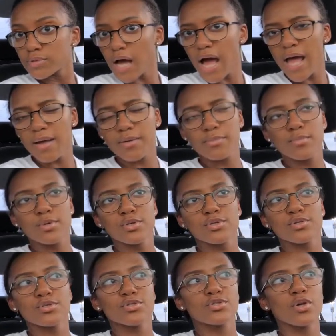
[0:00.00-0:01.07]
I am
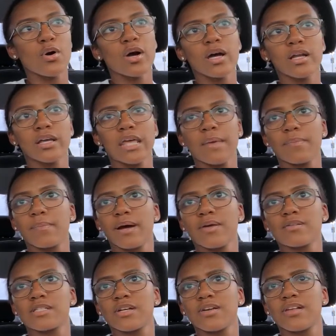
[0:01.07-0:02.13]
so good at keeping my
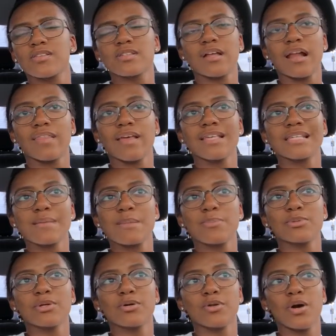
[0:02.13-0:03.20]
own secret. There's a lot of things that
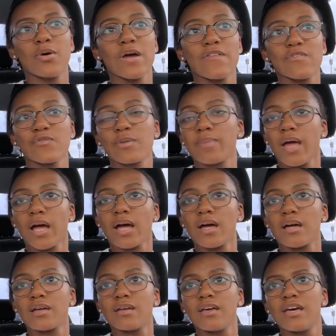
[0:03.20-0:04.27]
people don't know, even Rebecca.
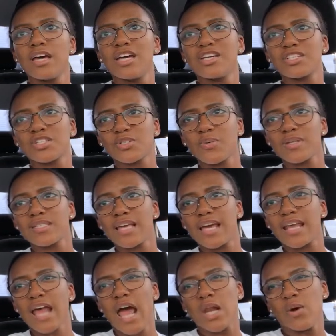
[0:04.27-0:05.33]
She's always
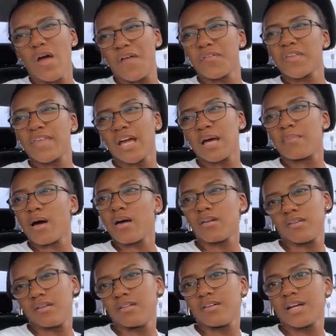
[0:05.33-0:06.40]
saying, I know everything about you.